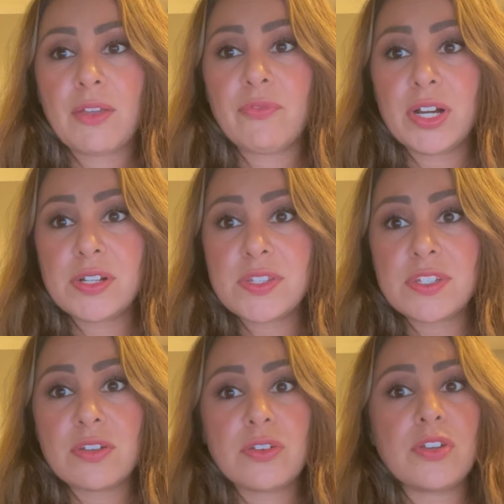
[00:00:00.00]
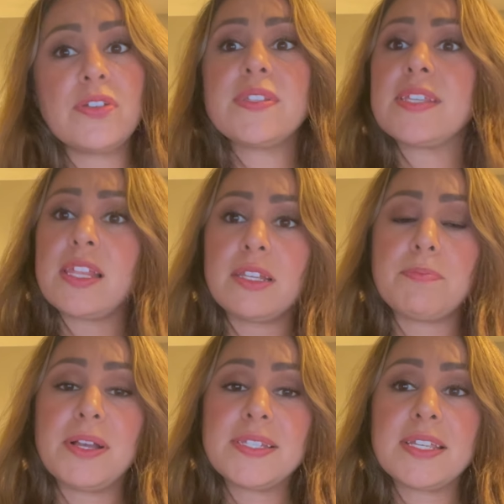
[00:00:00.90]
First, New Zealand
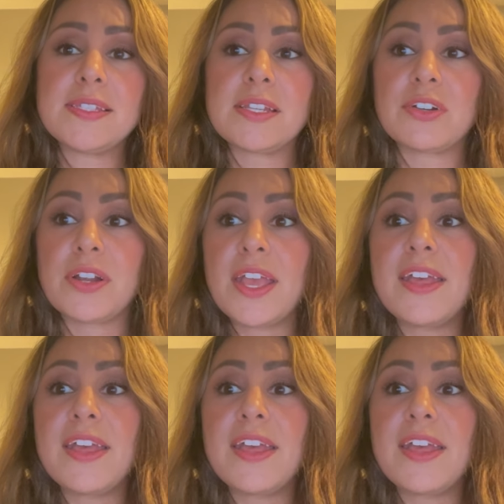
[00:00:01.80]
must consider